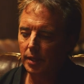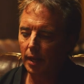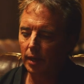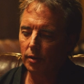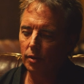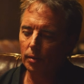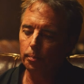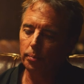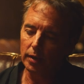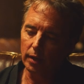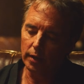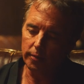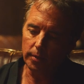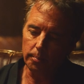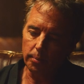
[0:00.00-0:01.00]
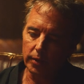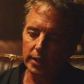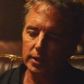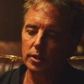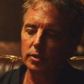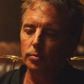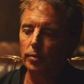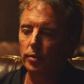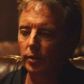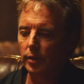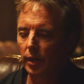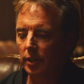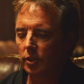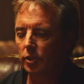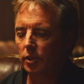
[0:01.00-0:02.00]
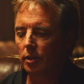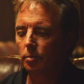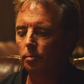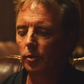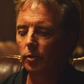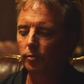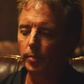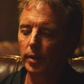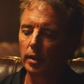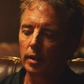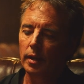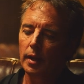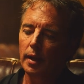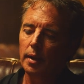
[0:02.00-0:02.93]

tend to live in places where they're nudged into movement.